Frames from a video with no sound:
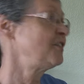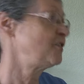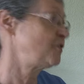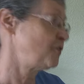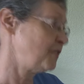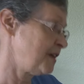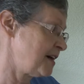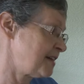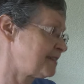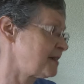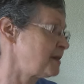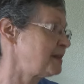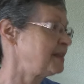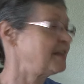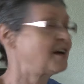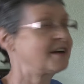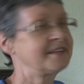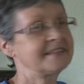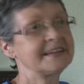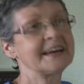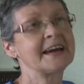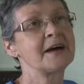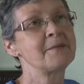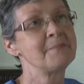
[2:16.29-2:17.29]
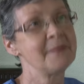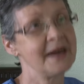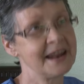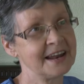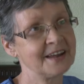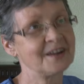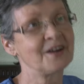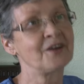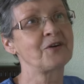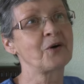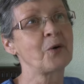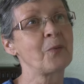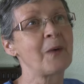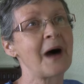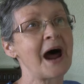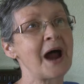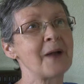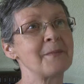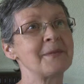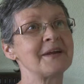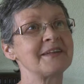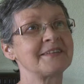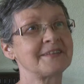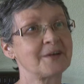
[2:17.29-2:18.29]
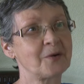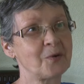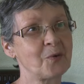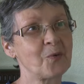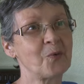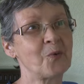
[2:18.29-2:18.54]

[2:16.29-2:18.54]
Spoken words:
to his nursing and medical requirements at